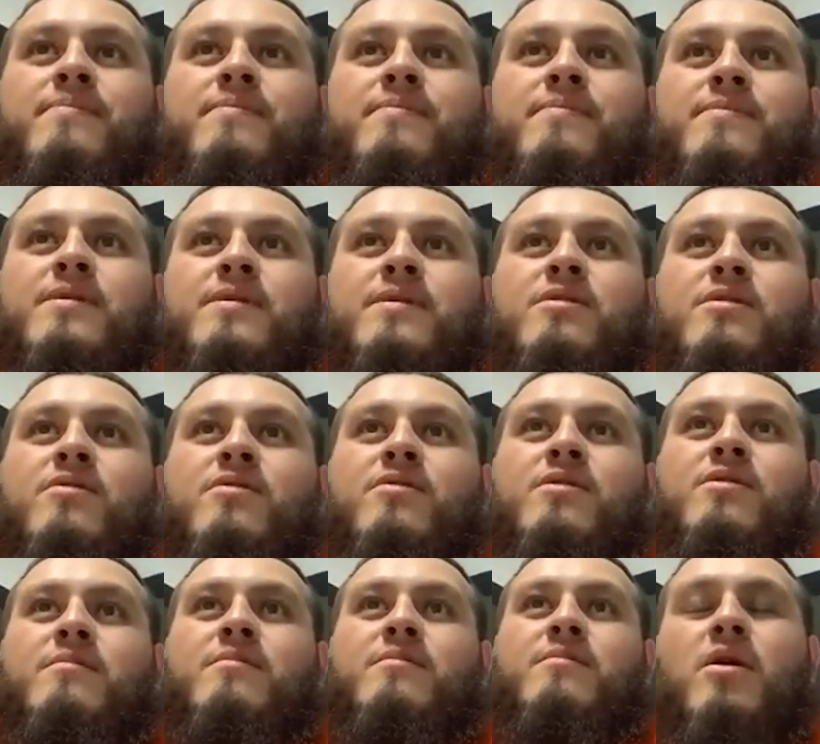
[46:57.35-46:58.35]
you know, the
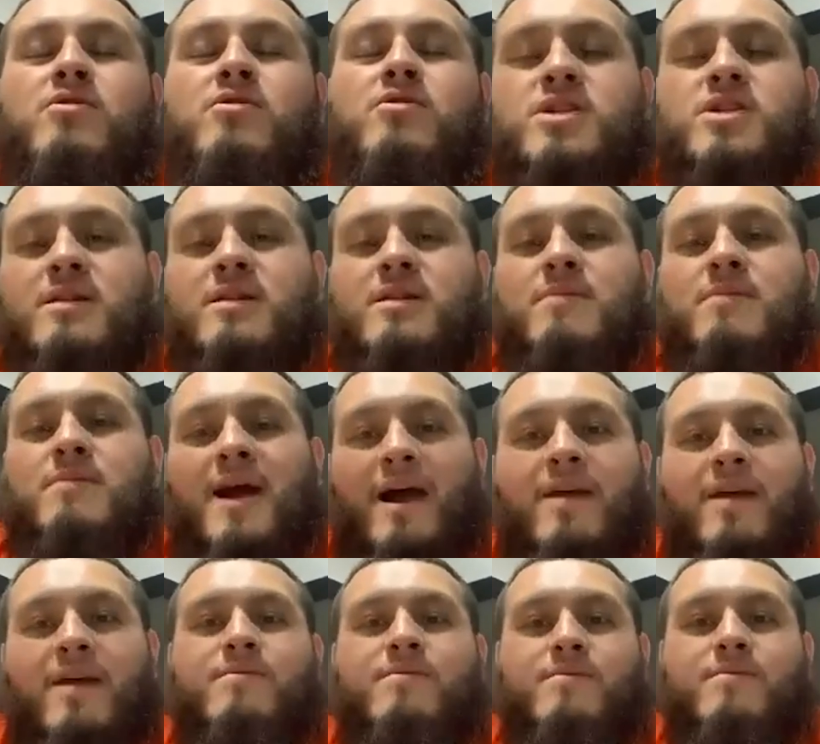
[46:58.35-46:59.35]
emotion
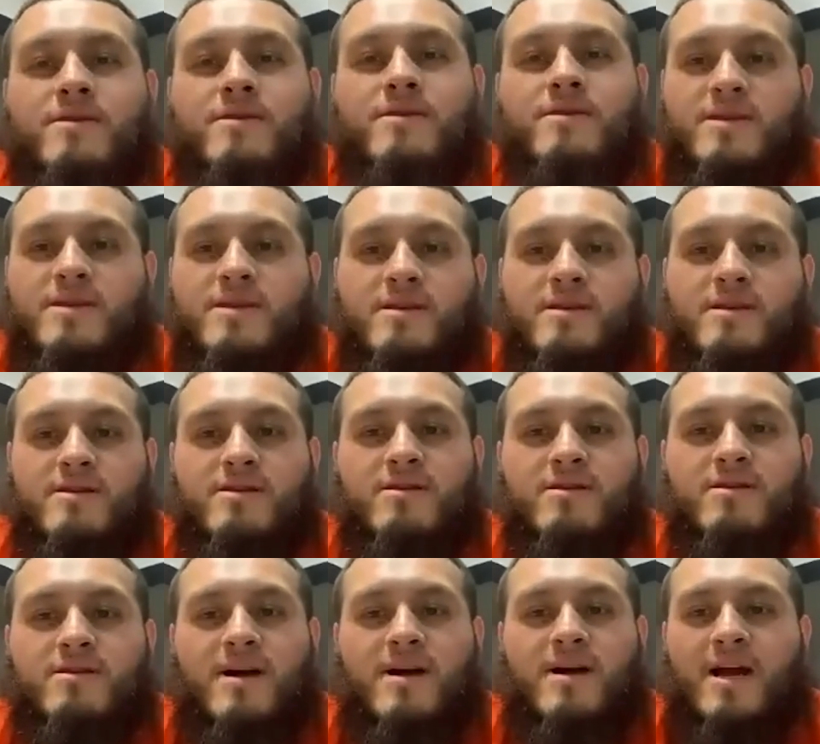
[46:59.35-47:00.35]
behind the music, you know,
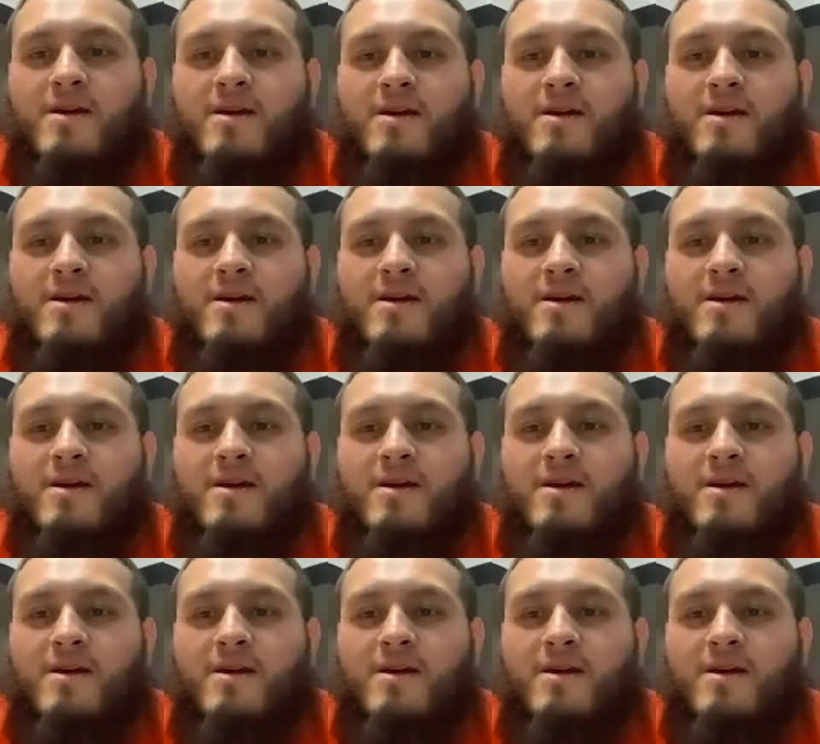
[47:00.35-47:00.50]
I heard